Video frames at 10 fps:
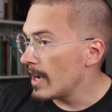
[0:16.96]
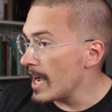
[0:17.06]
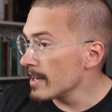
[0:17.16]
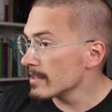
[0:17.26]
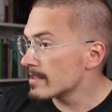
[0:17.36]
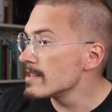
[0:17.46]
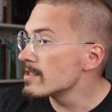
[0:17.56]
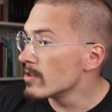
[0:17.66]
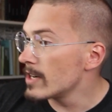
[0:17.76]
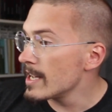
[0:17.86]
And
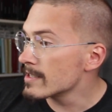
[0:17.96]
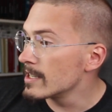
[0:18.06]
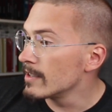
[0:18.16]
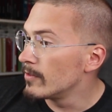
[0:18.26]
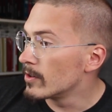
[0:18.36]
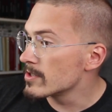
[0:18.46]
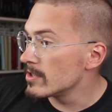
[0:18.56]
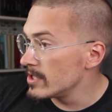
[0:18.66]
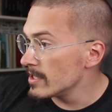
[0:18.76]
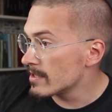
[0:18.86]
since you're asking for
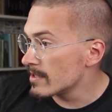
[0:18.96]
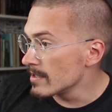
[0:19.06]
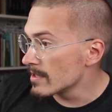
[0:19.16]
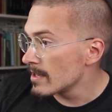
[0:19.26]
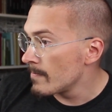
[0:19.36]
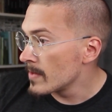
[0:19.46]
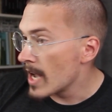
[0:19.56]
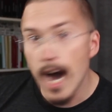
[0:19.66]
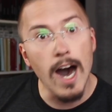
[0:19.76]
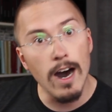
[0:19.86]
suggestions,
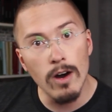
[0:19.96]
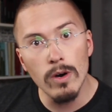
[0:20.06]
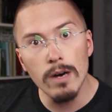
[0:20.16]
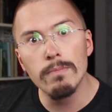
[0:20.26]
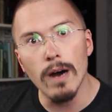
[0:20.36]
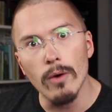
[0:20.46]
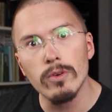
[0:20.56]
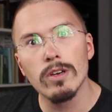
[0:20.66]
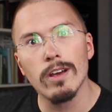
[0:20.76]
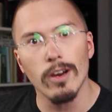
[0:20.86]
how
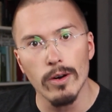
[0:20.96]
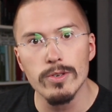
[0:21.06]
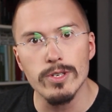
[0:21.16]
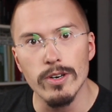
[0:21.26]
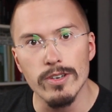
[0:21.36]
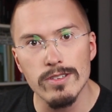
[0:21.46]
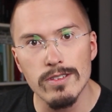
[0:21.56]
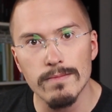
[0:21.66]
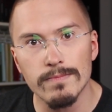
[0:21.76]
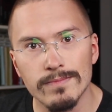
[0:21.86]
about
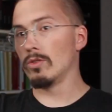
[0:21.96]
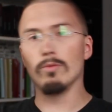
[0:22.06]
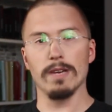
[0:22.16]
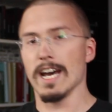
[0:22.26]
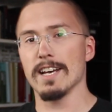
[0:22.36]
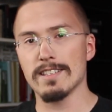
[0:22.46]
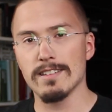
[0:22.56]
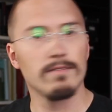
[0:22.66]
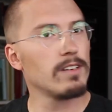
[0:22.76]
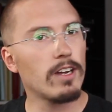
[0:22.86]
closures?
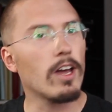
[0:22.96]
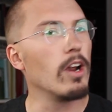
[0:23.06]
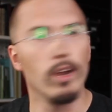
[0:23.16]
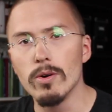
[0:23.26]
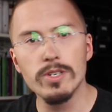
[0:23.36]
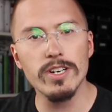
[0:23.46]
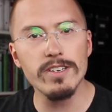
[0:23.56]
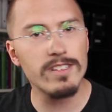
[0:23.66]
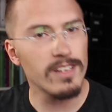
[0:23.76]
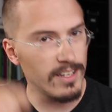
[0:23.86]
Tobias,
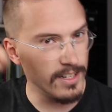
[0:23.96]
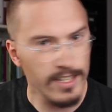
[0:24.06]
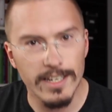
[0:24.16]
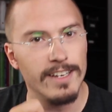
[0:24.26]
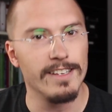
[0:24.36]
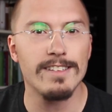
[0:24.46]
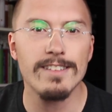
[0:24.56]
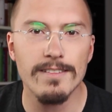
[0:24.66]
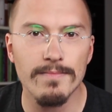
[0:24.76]
closures it is!